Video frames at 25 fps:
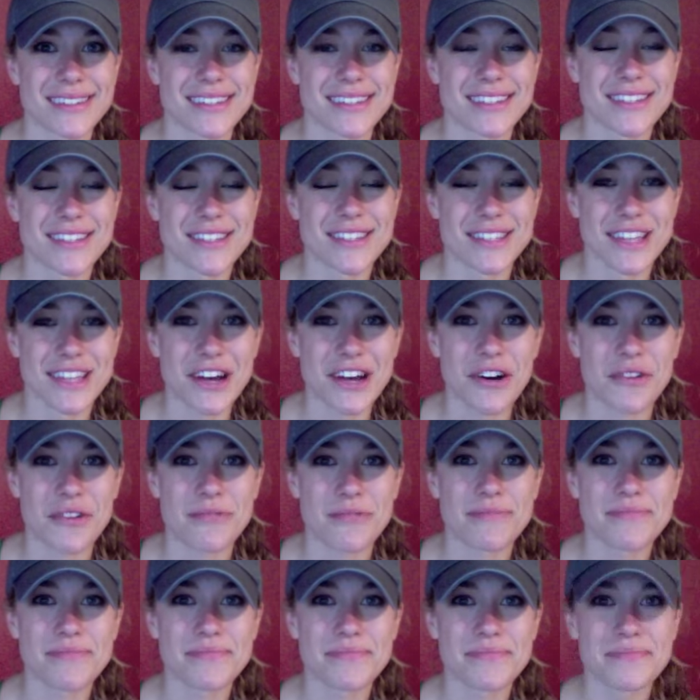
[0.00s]
So
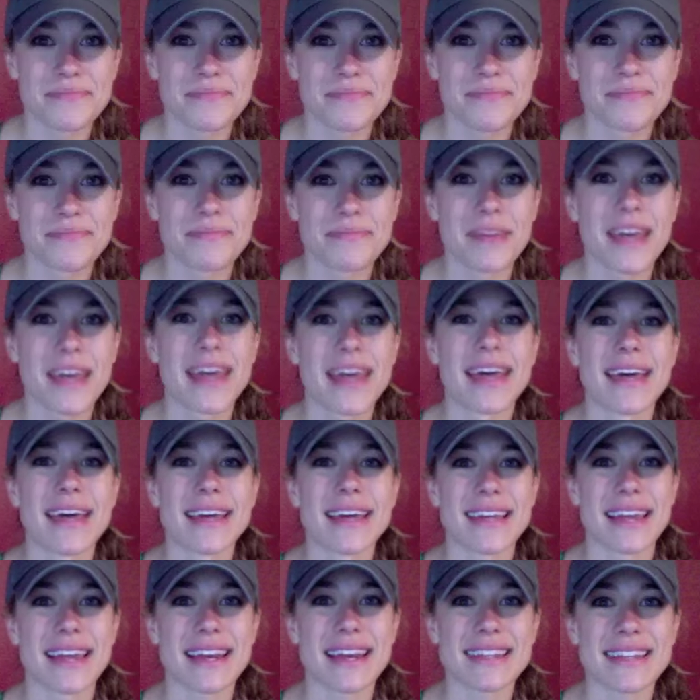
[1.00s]

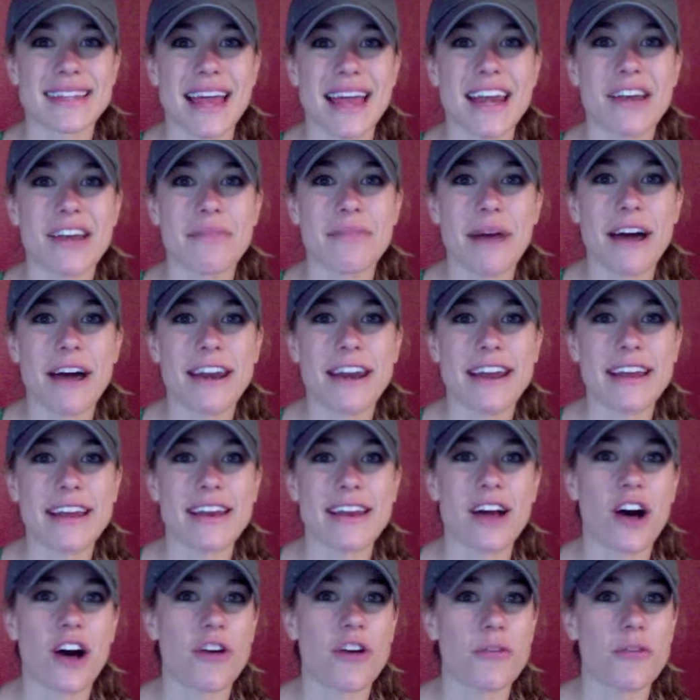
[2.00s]
get excited about it.
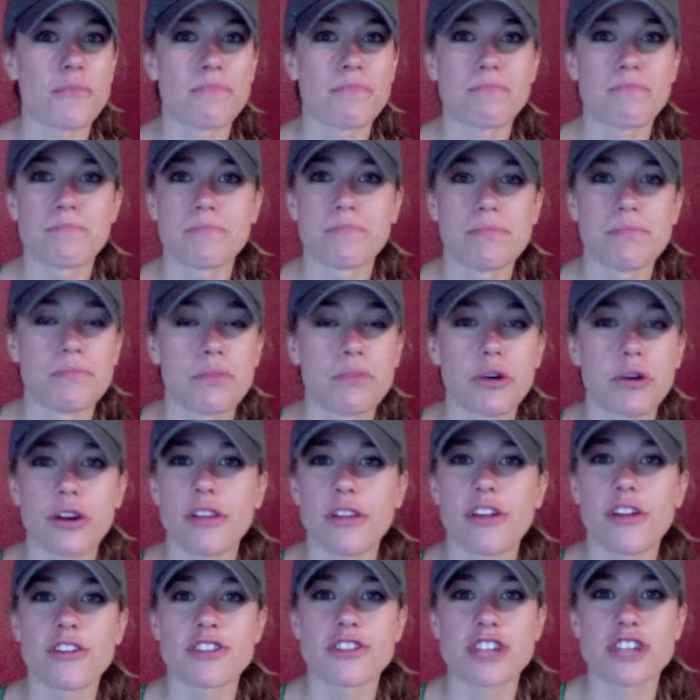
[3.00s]
I'll put a
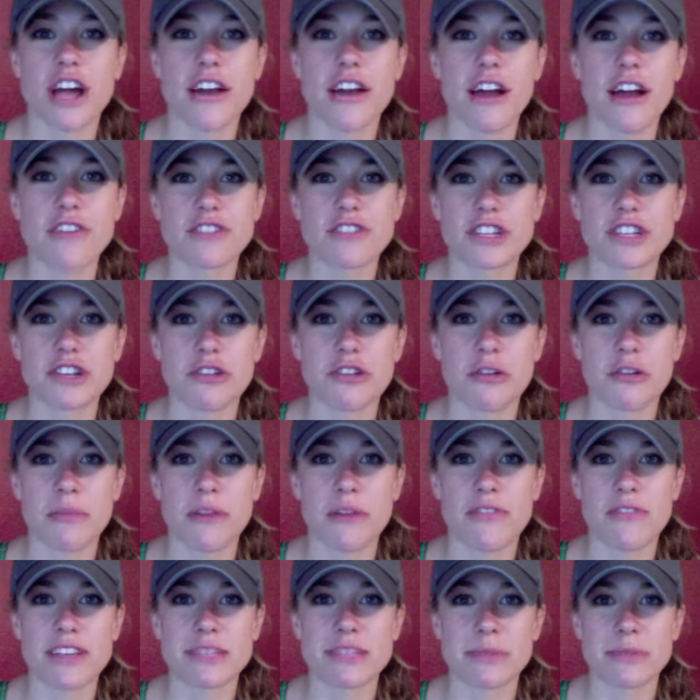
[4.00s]
little shout out to you on my
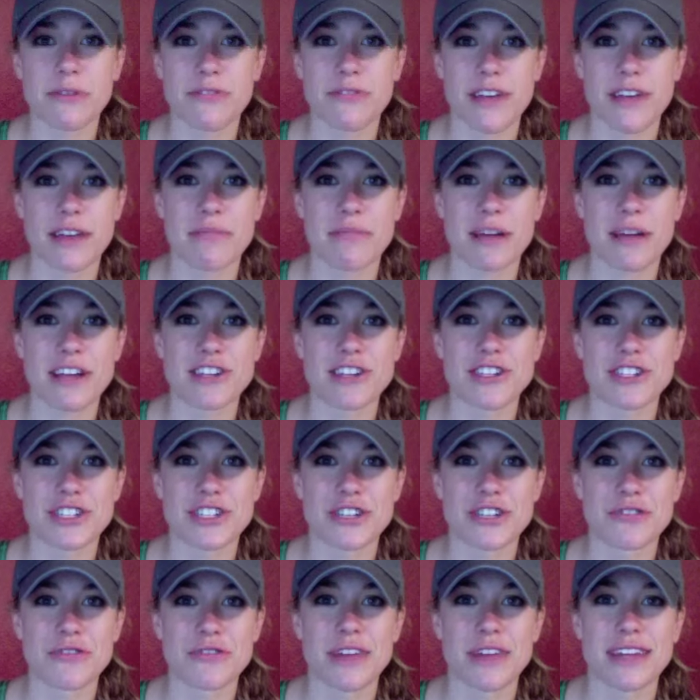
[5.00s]
Facebook fan page
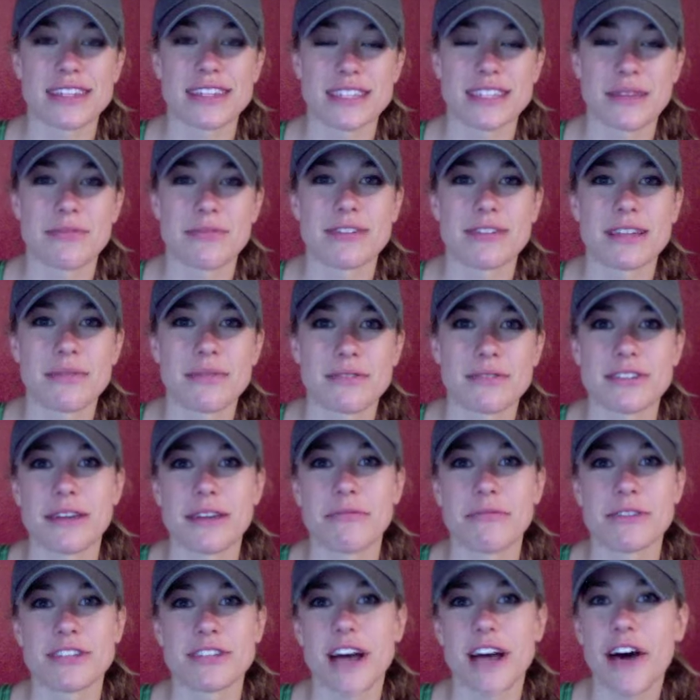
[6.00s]
too. That's
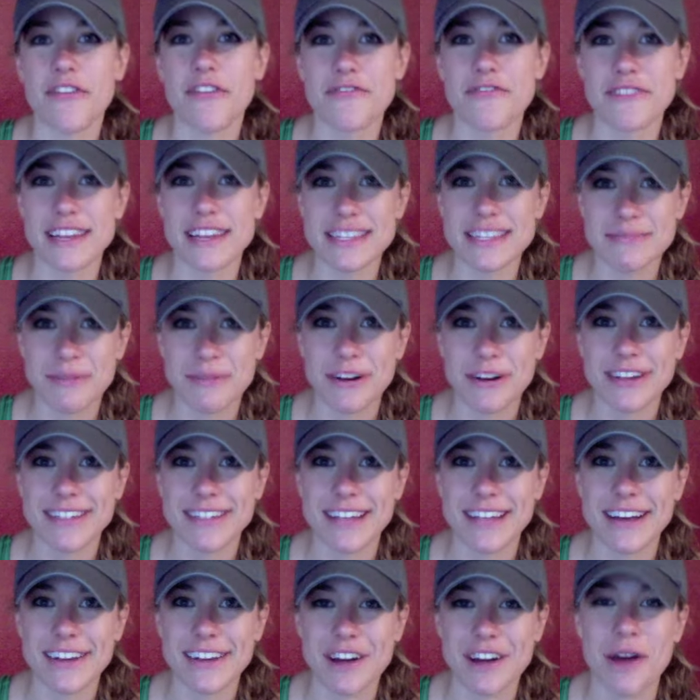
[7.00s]

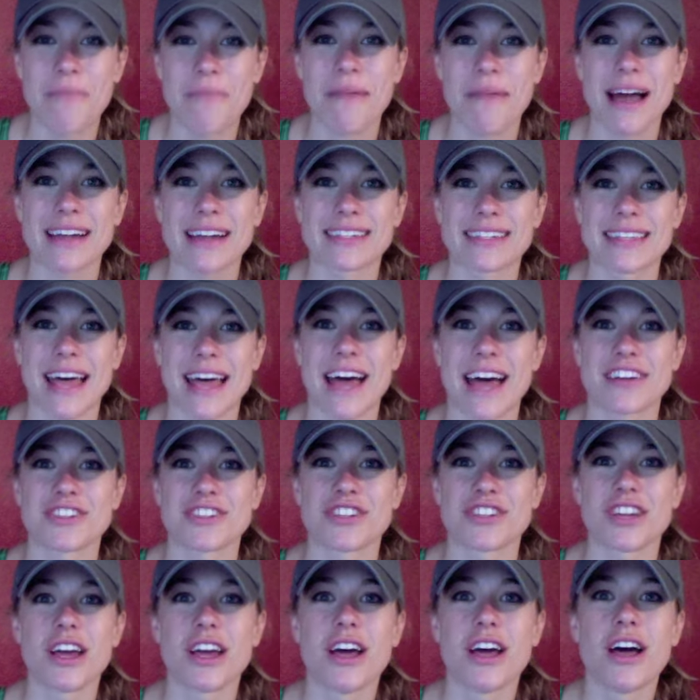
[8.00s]
www.facebook.com
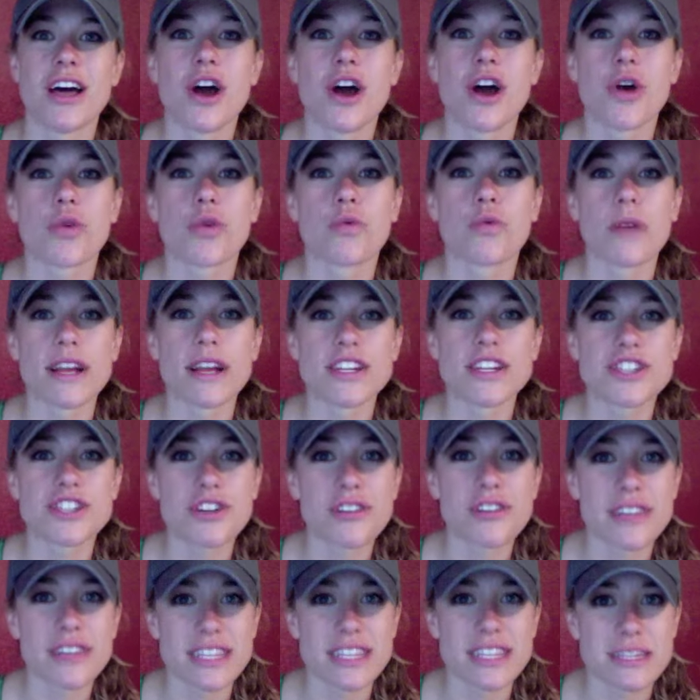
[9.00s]
backslash Rachel
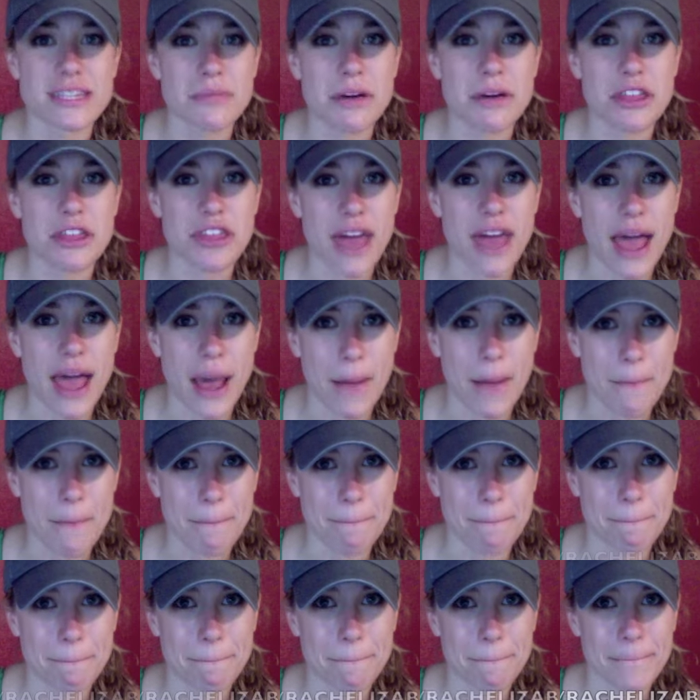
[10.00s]
Elizabeth M.
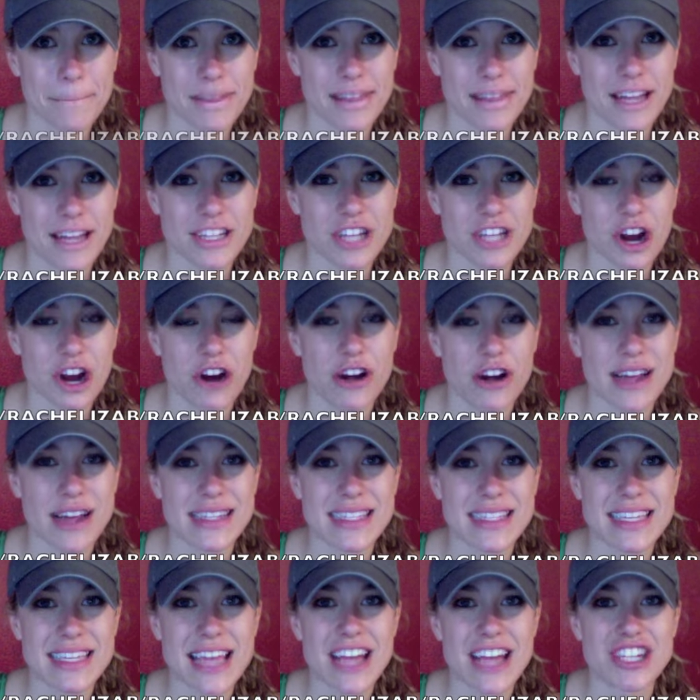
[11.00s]
That's R A
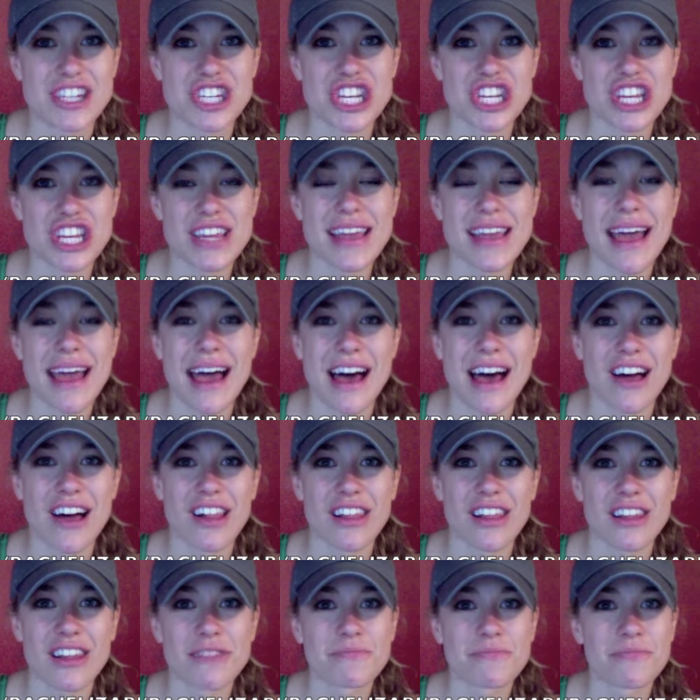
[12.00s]
C H E
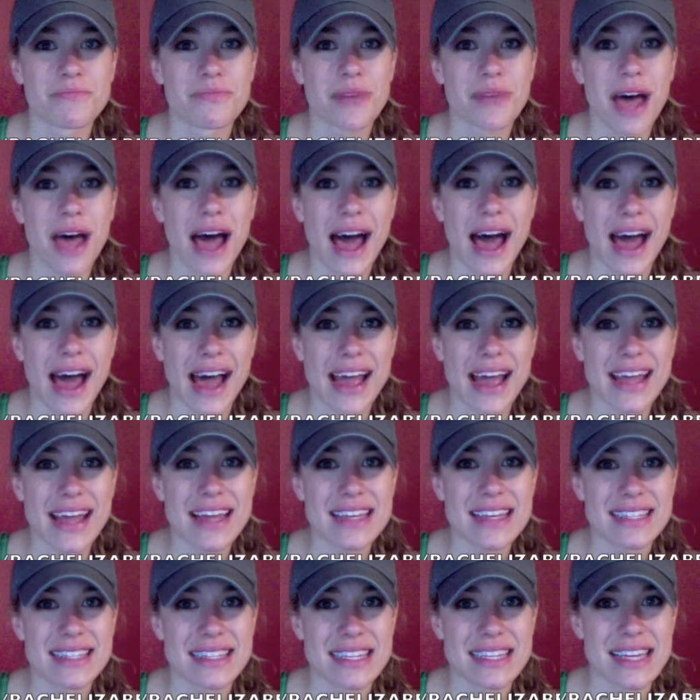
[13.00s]
L I
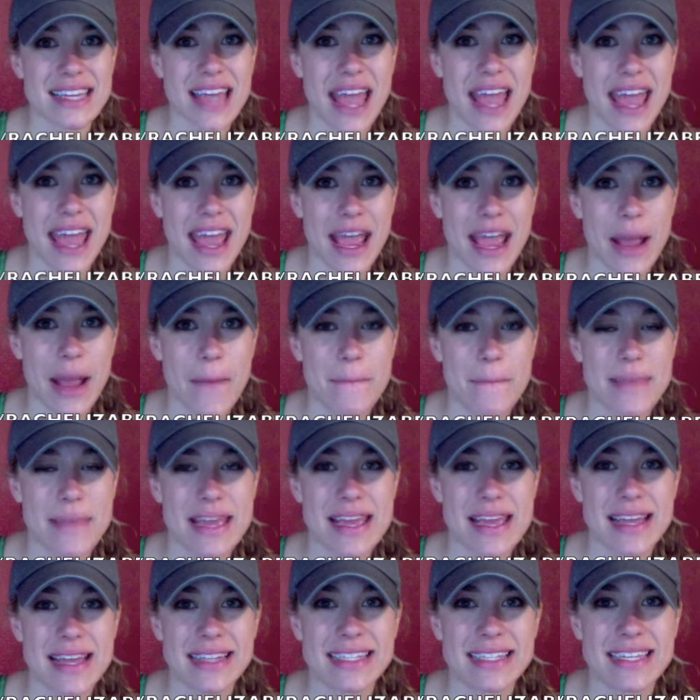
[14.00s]
Z A B
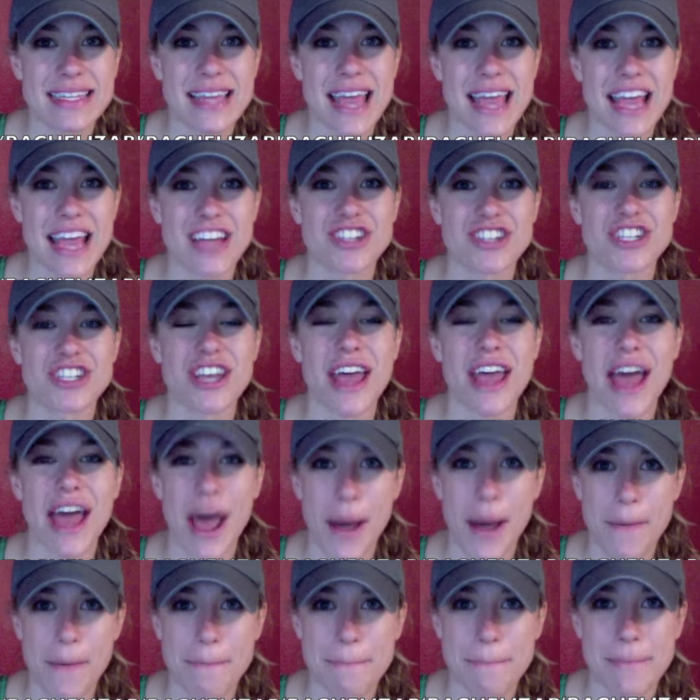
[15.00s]
E T H
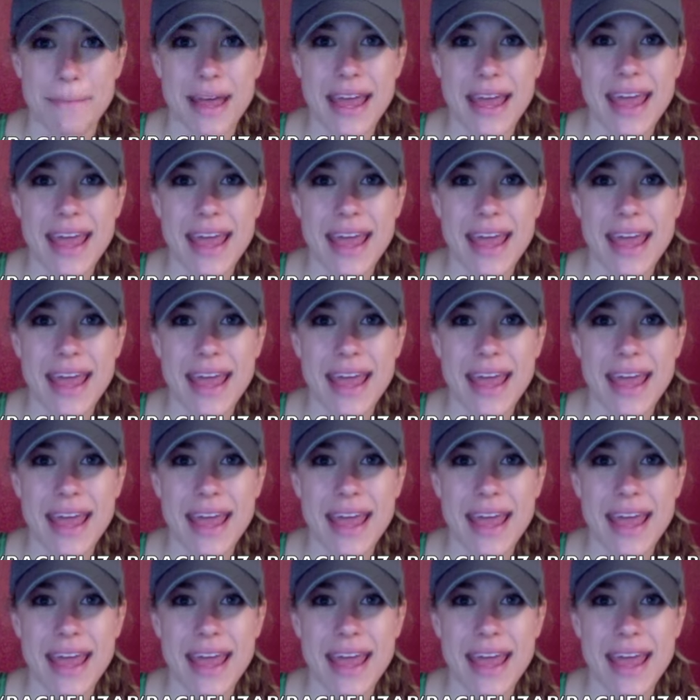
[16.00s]
M.